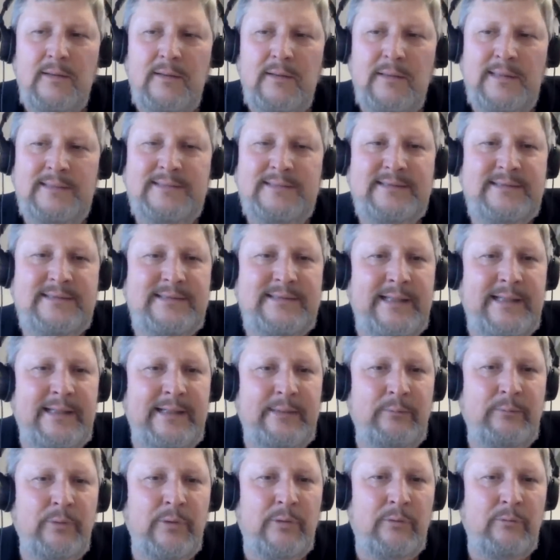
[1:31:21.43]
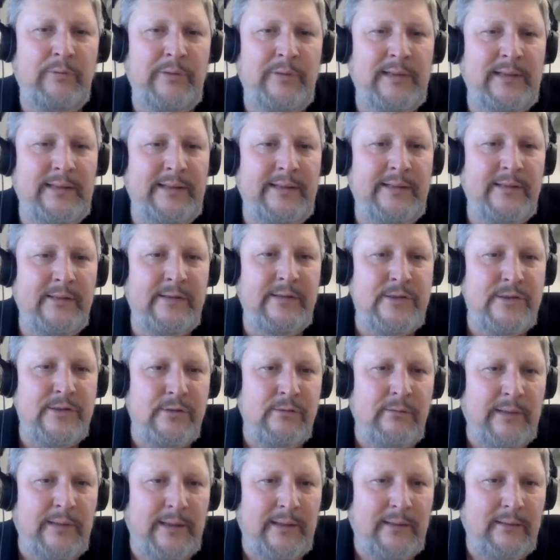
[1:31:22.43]
Let's see what really they're
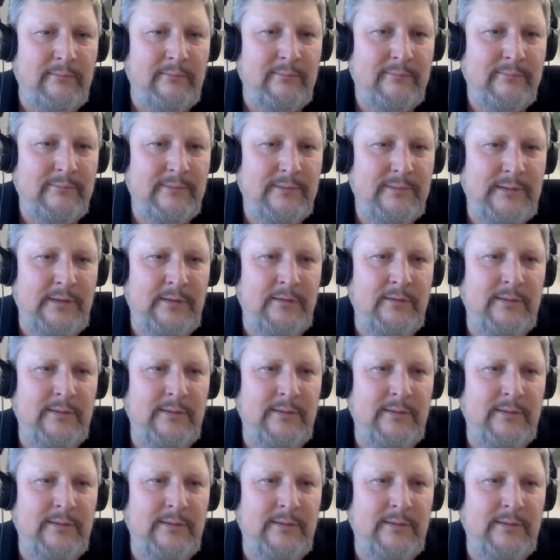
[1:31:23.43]
doing. You